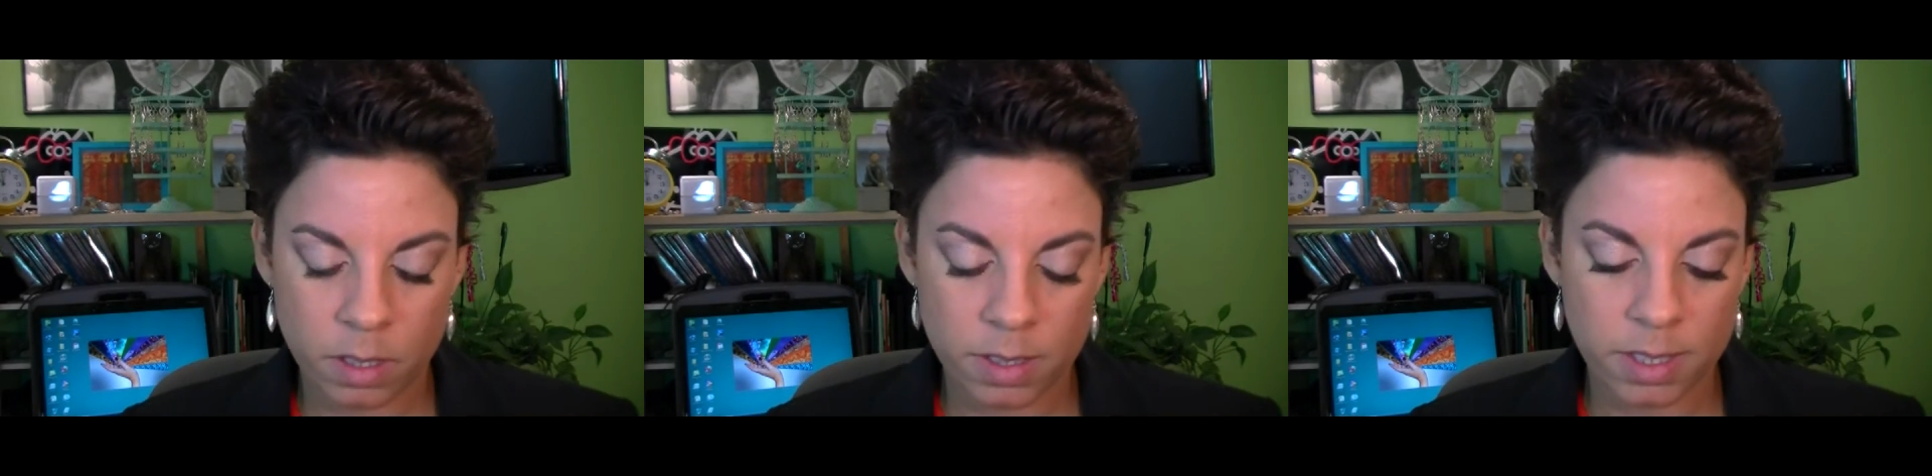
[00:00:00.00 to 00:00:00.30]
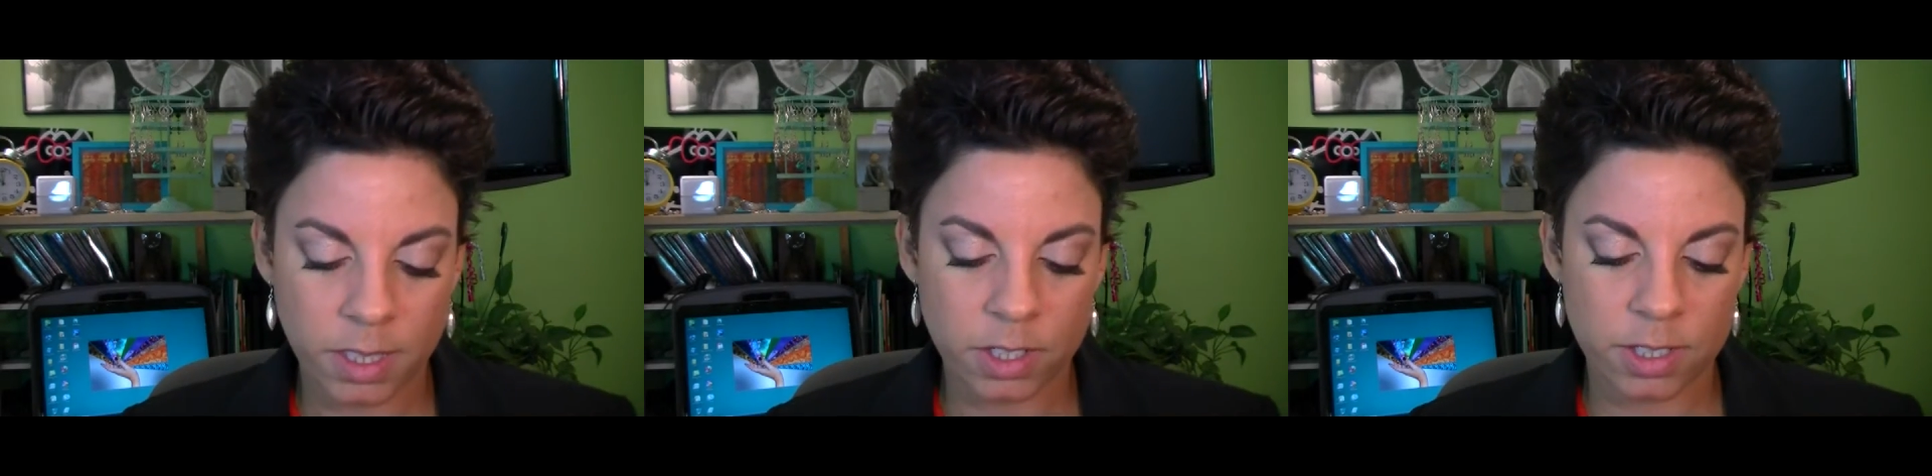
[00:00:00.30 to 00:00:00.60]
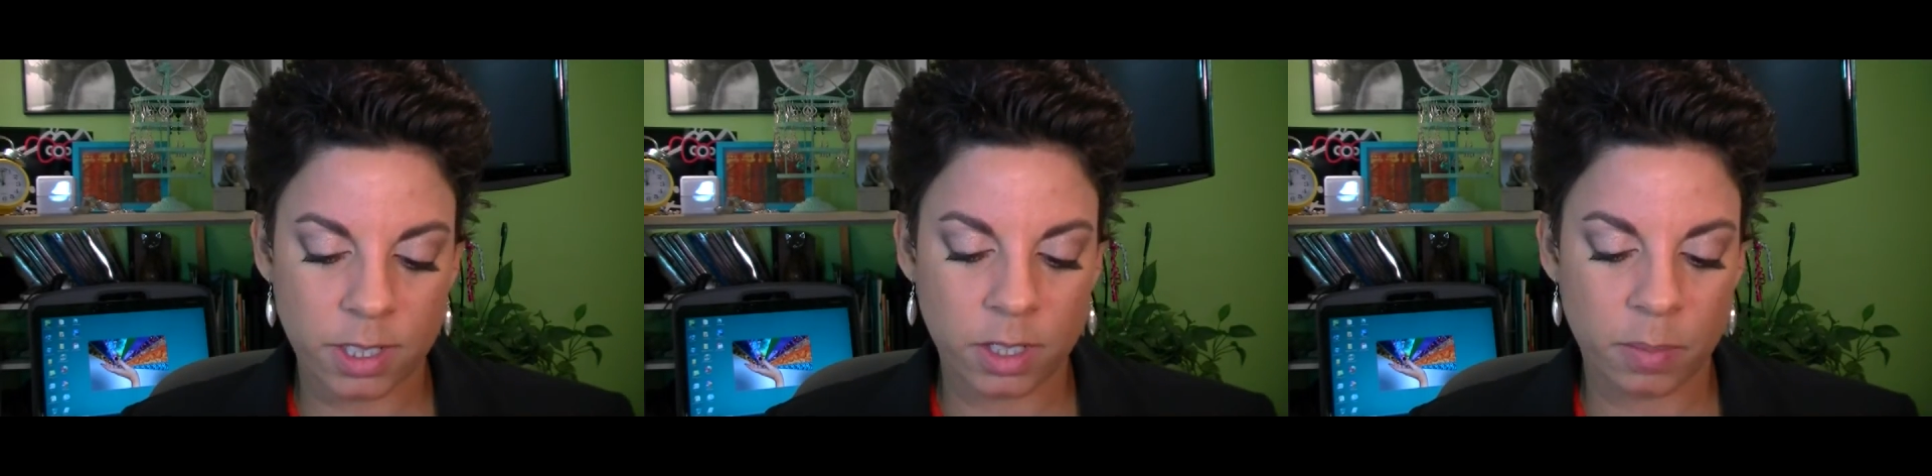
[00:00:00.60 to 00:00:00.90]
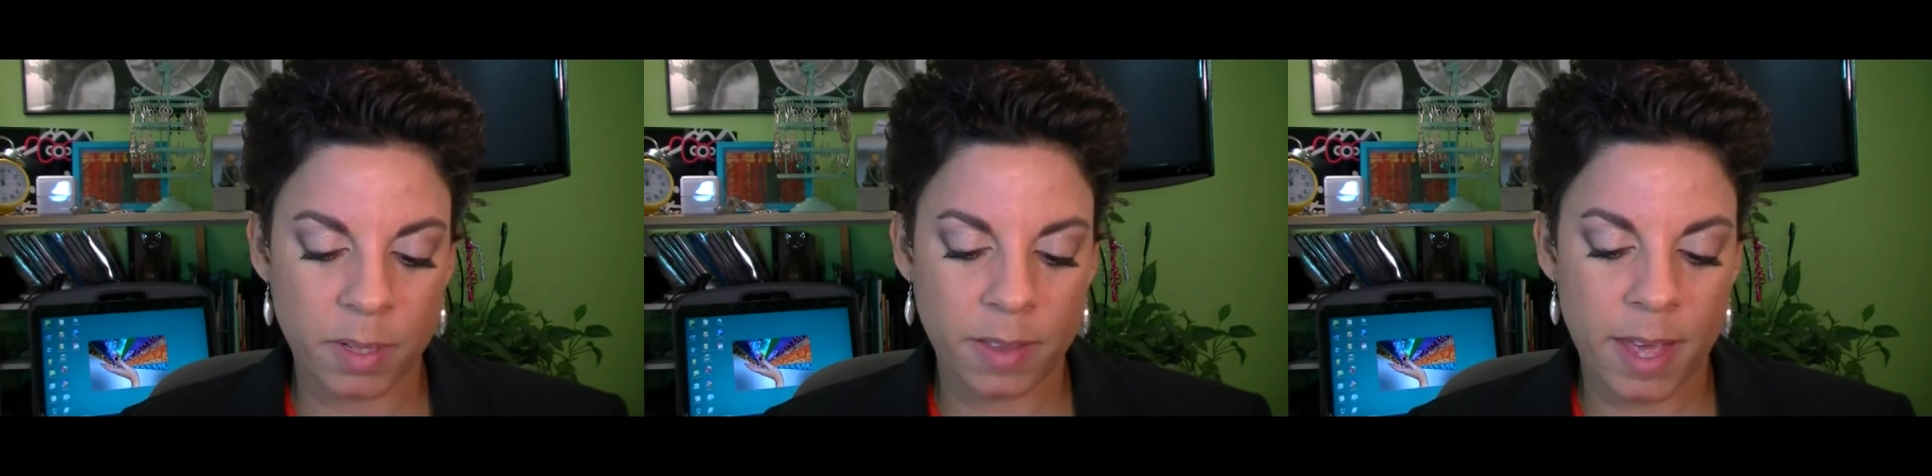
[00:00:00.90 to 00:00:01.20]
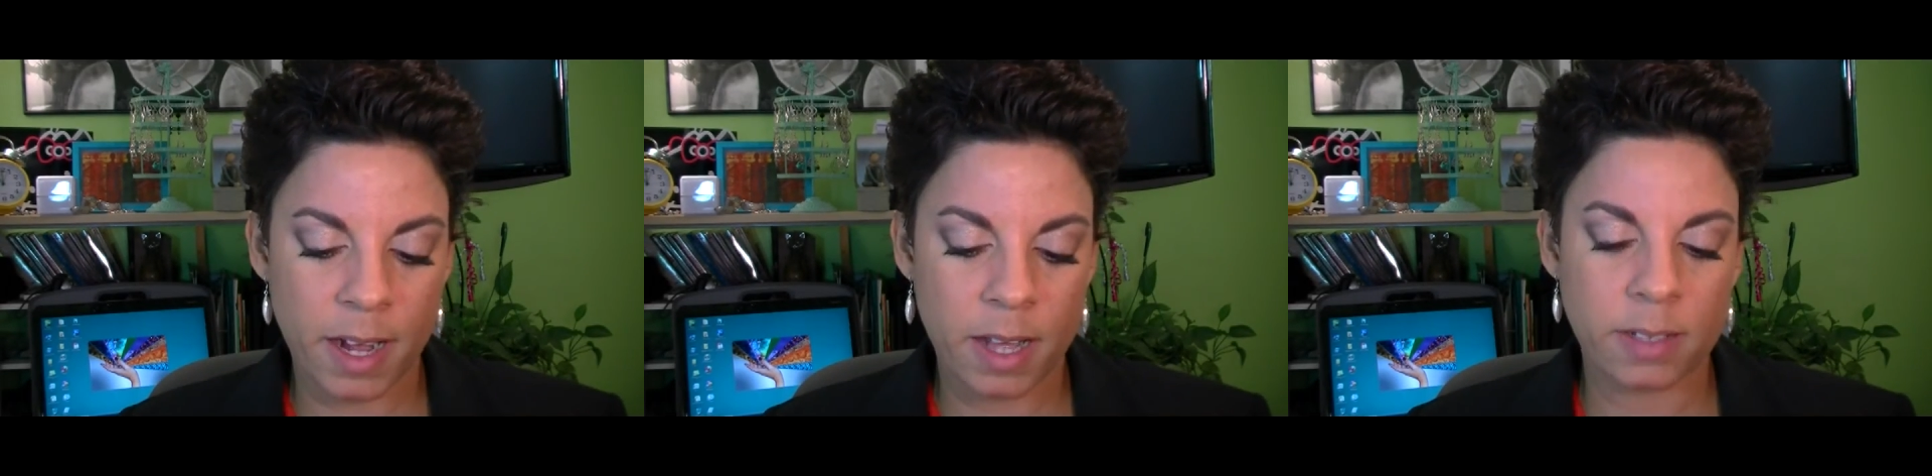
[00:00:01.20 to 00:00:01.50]
Stick just a little bit of
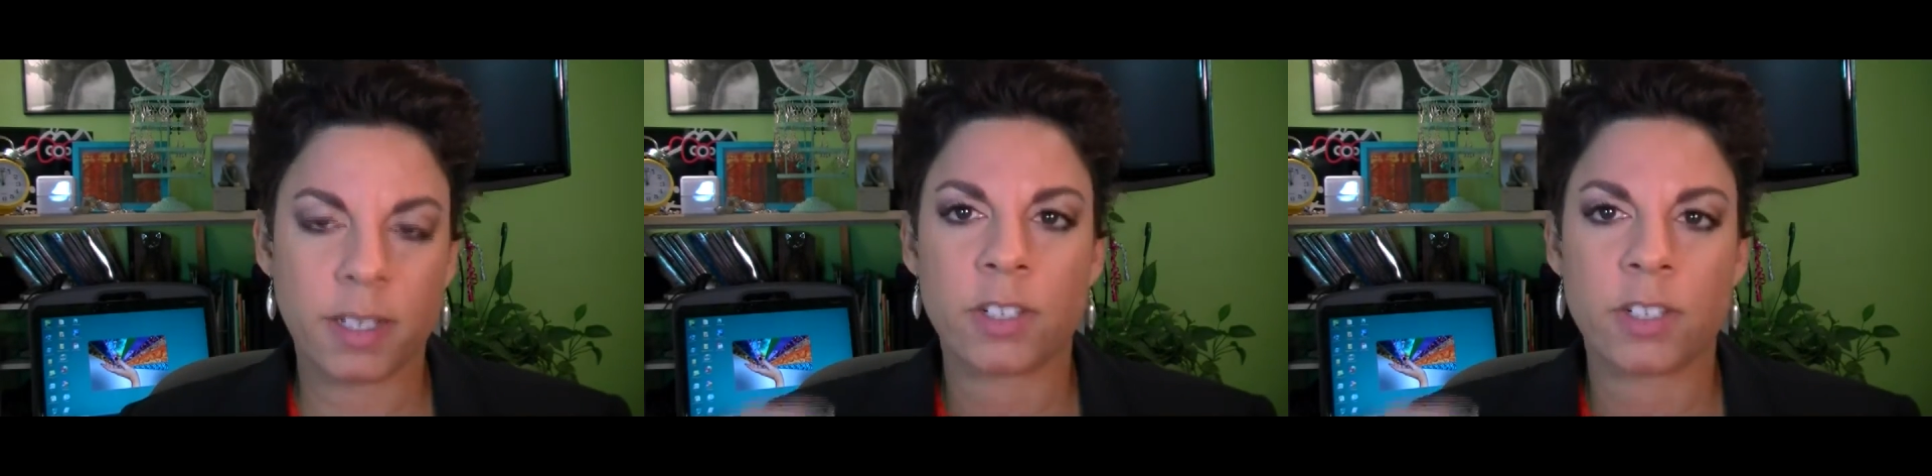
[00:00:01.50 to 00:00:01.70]
that on.